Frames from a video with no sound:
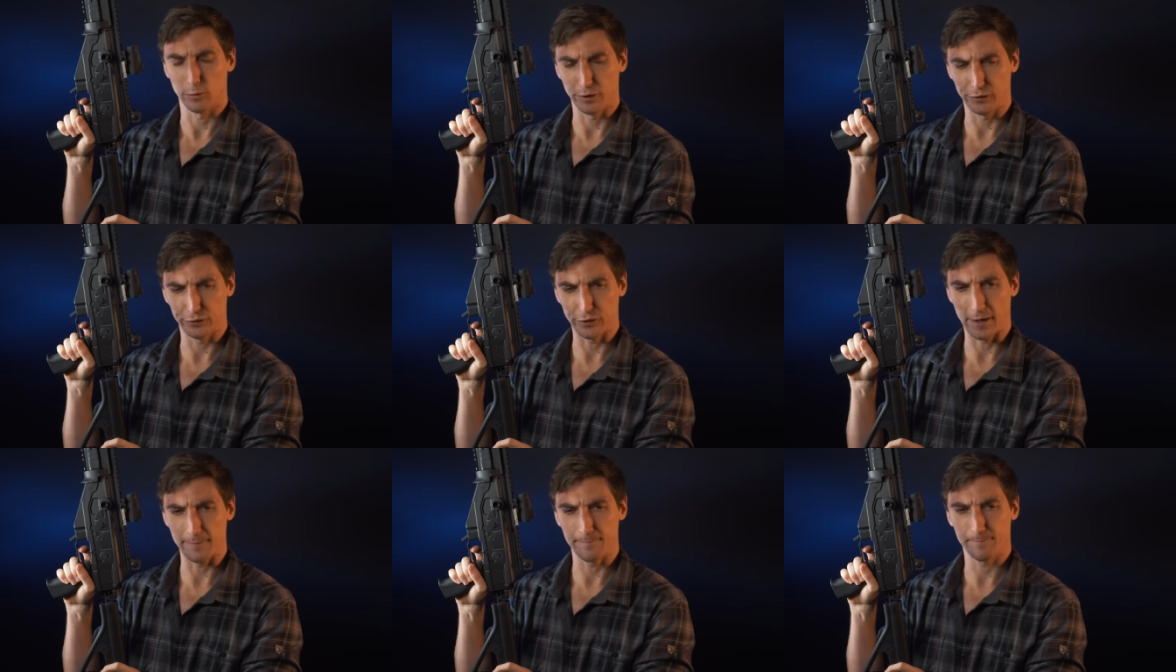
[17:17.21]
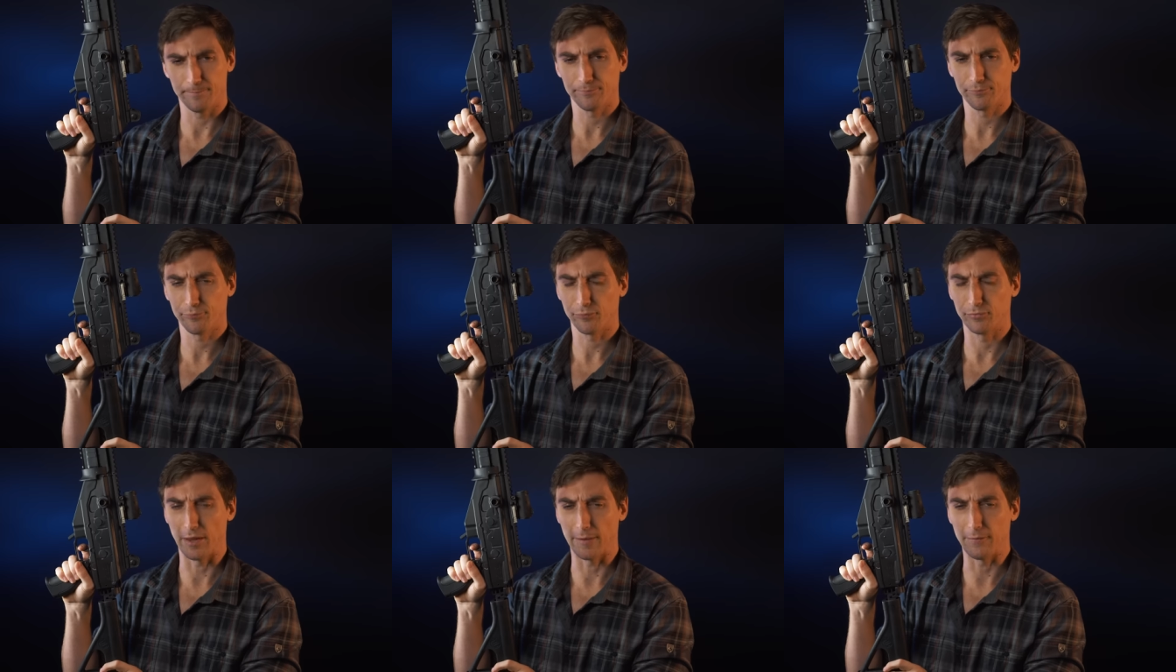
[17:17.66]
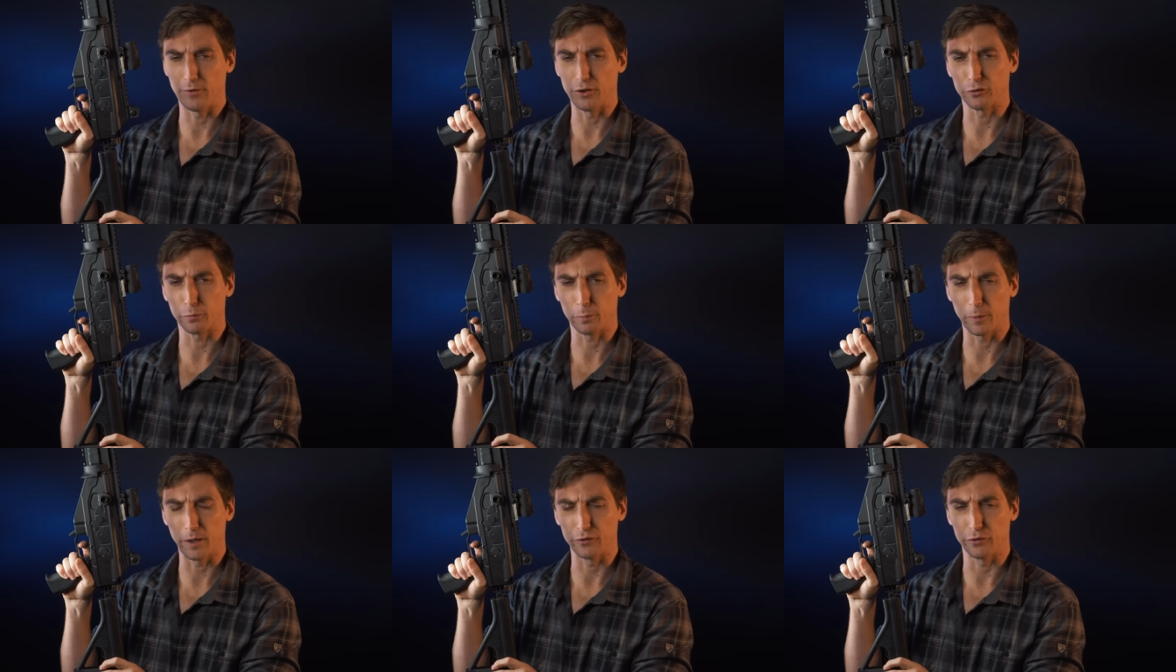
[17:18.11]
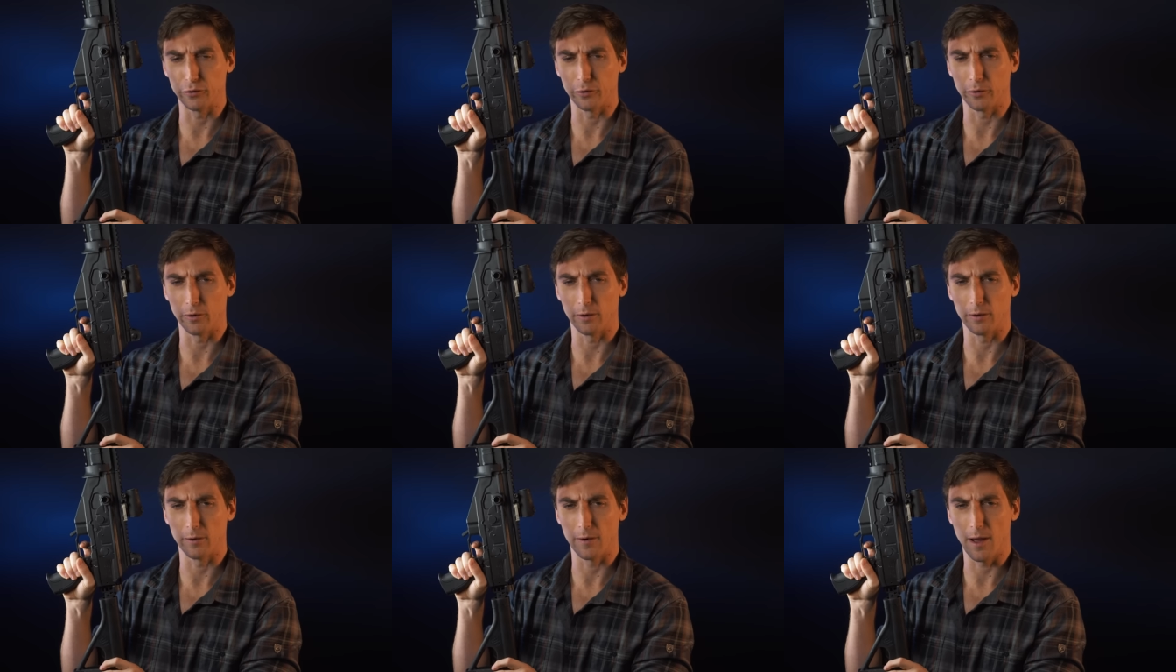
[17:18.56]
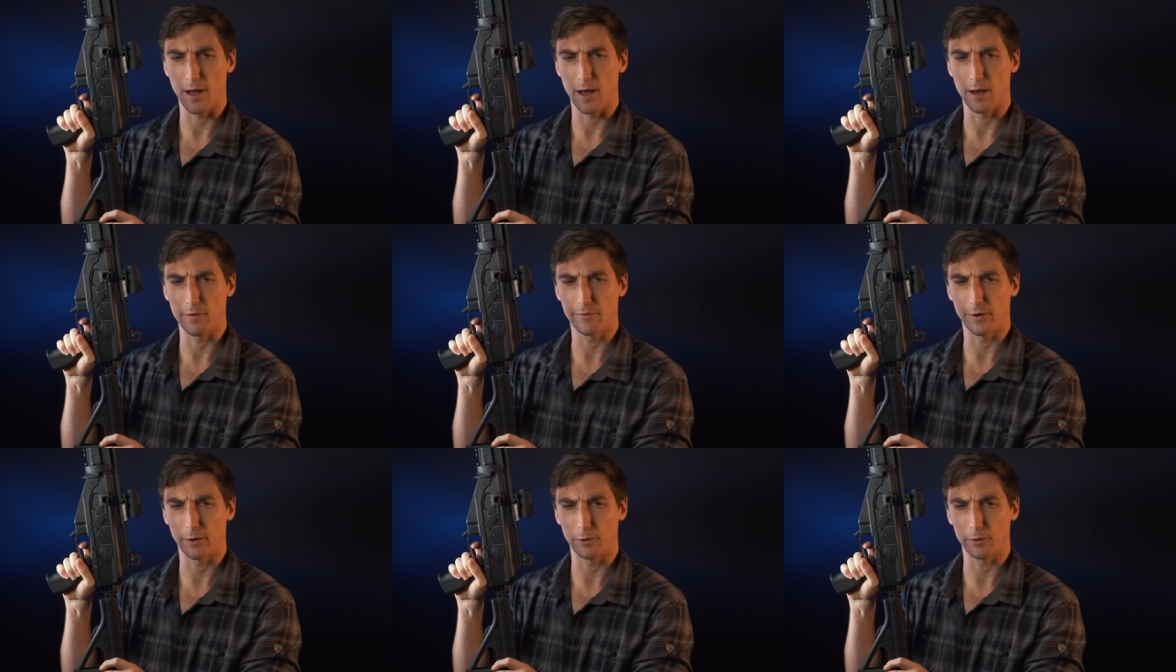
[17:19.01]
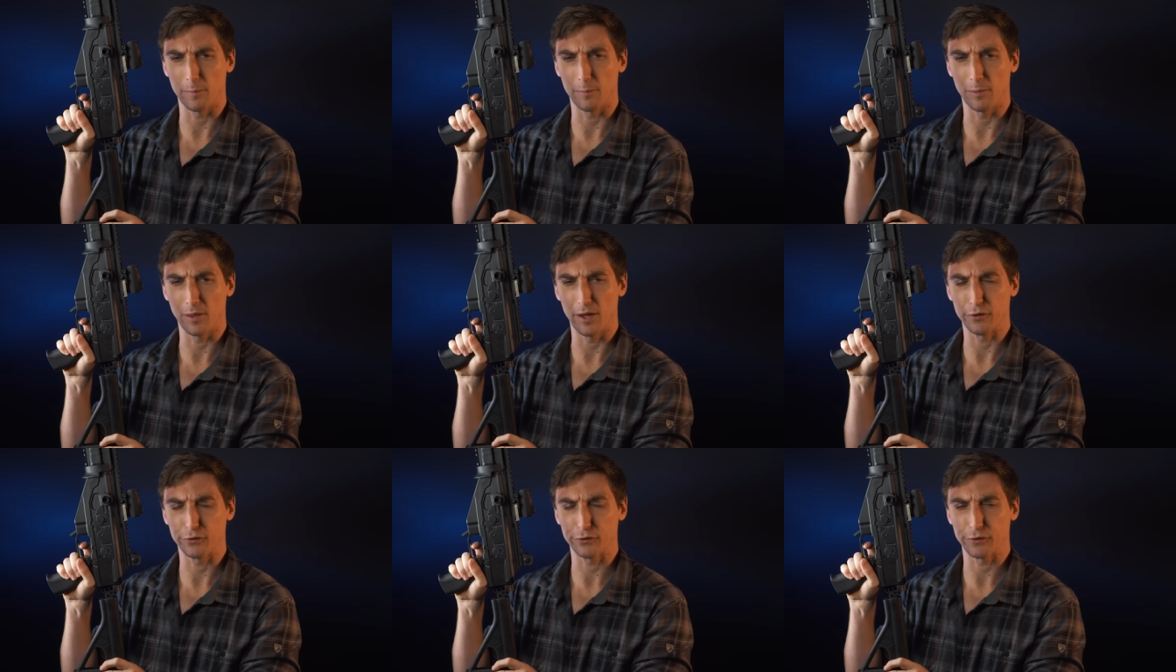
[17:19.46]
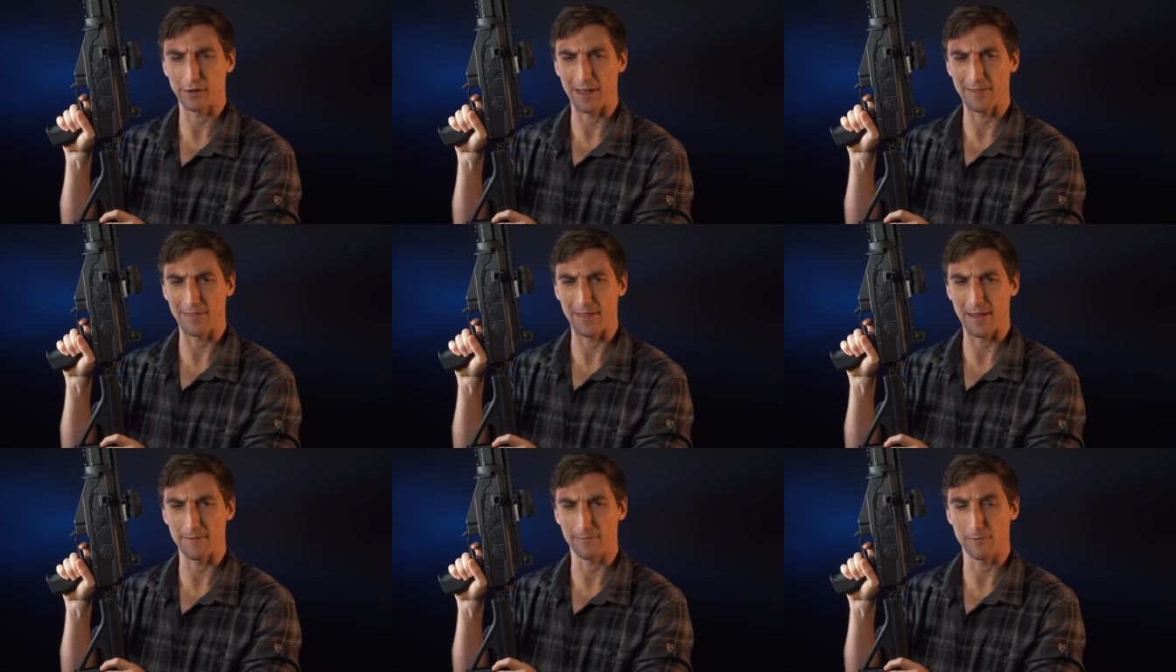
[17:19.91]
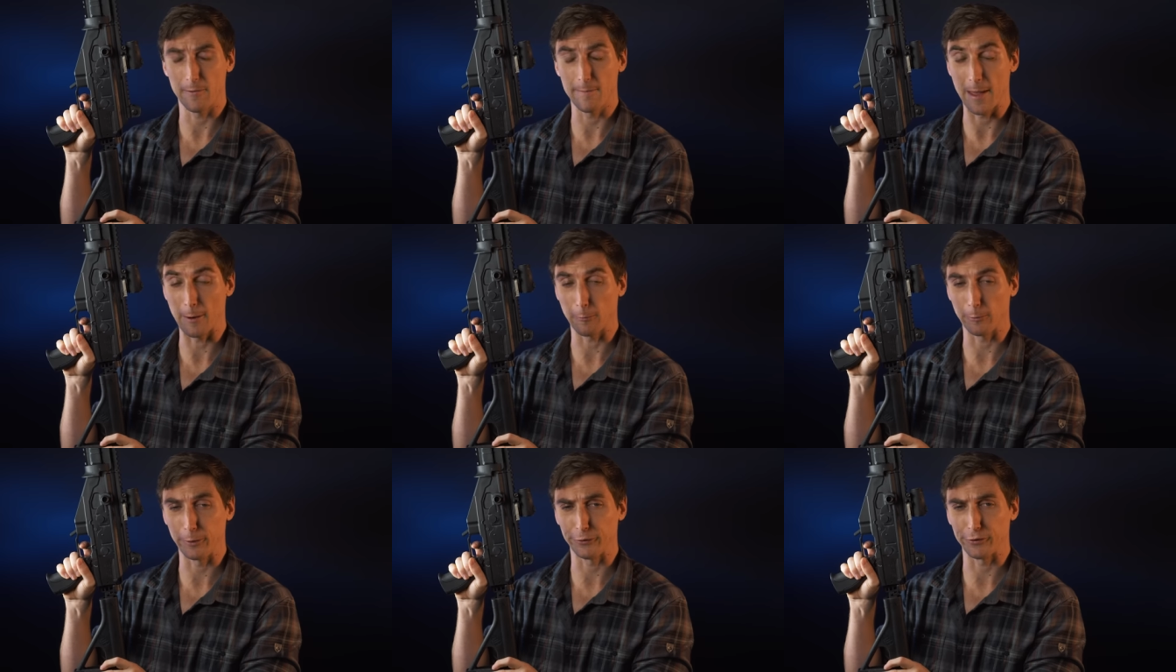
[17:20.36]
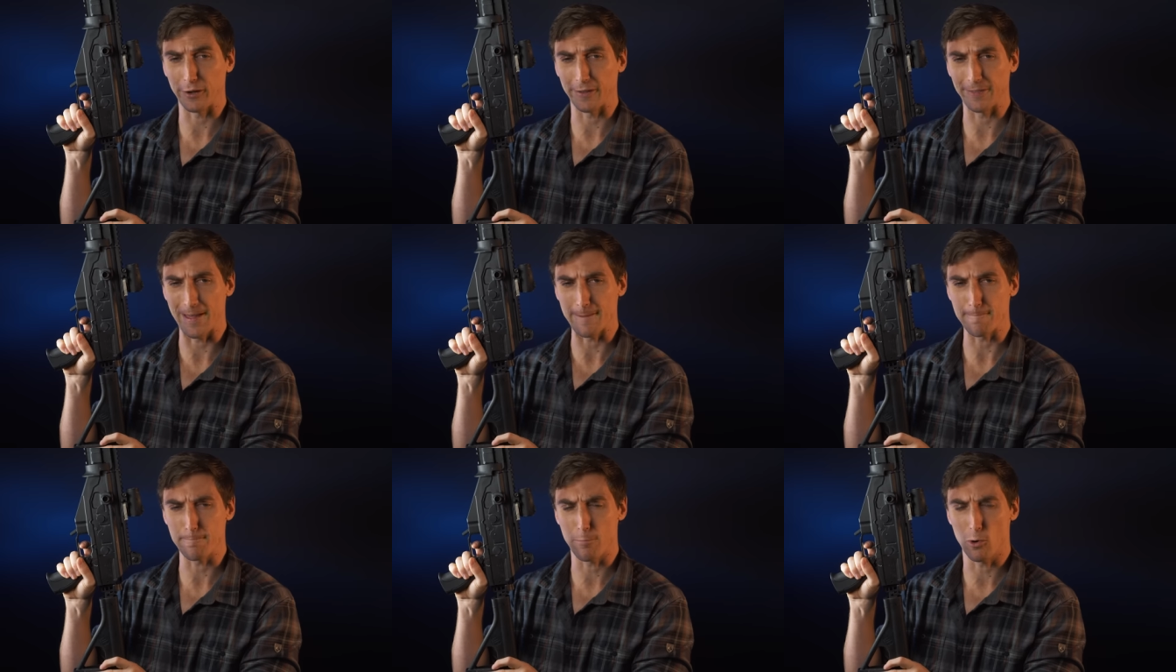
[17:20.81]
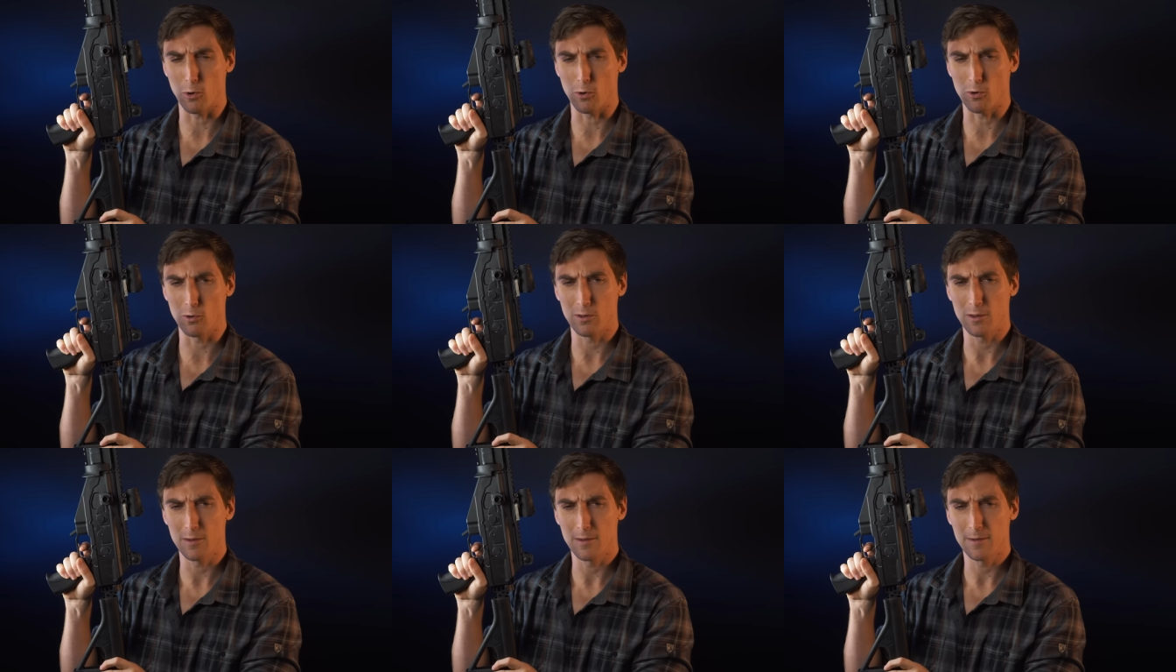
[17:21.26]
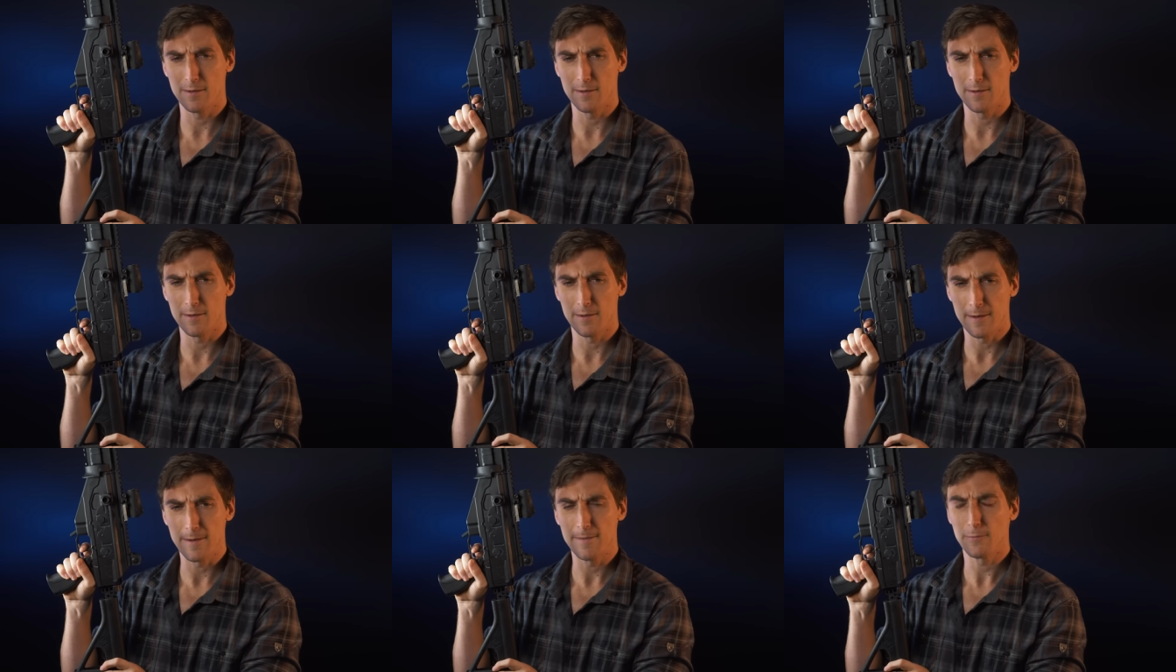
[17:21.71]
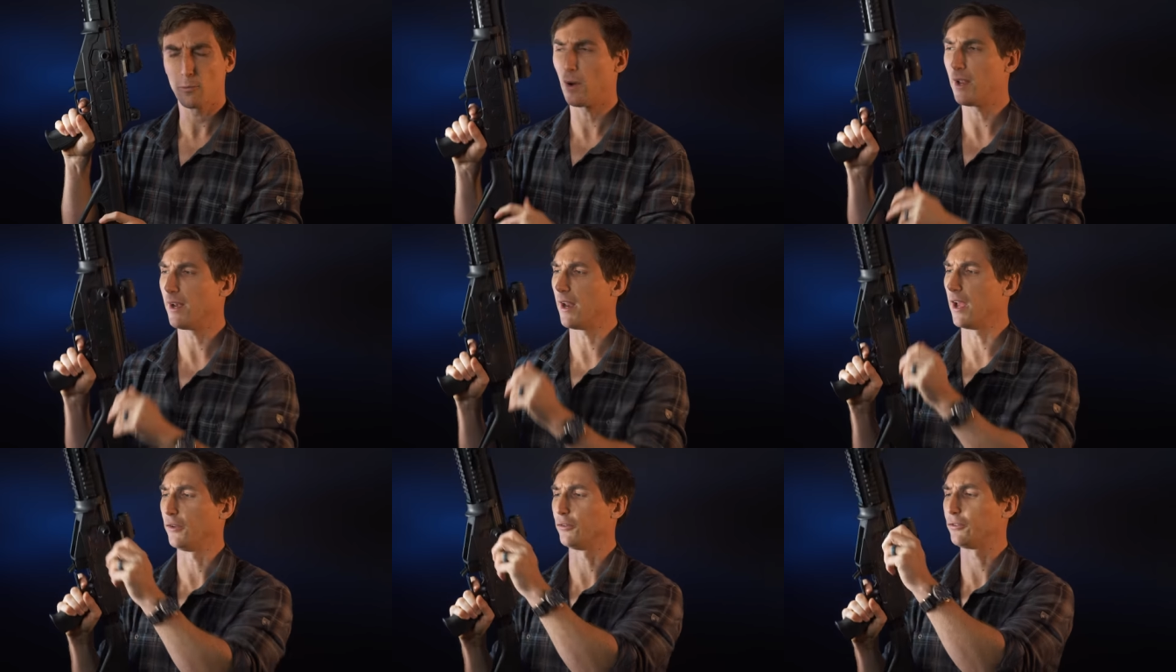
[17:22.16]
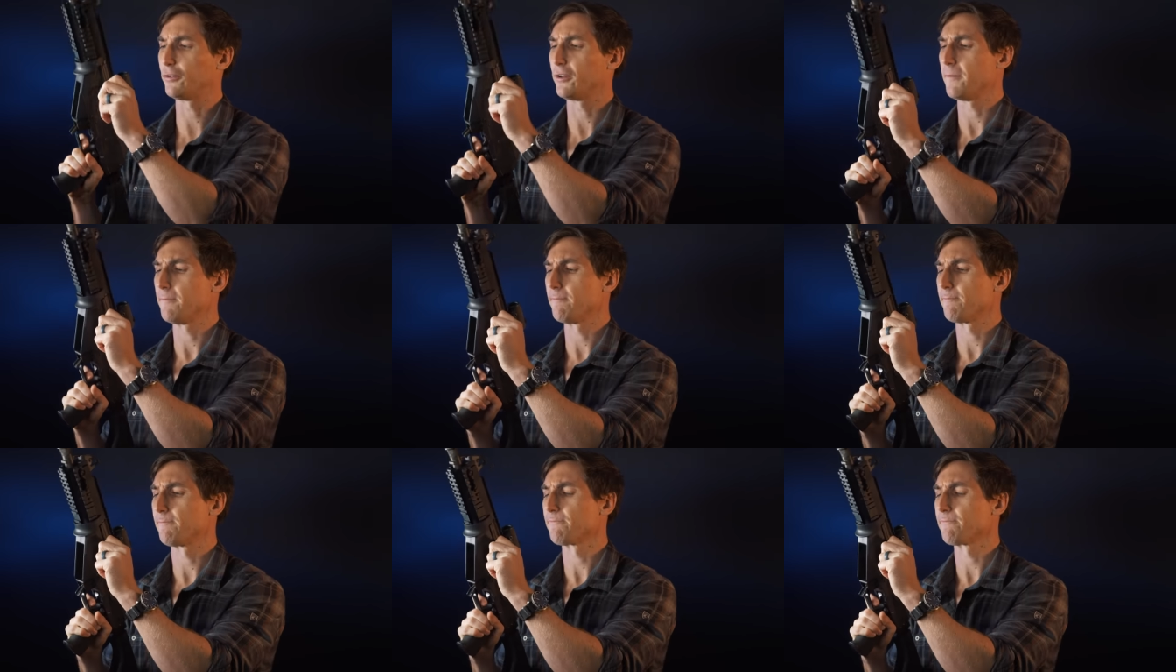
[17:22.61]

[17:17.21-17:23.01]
Reset, definitely springs your finger into place at that. From that reset, that pull, quite nice.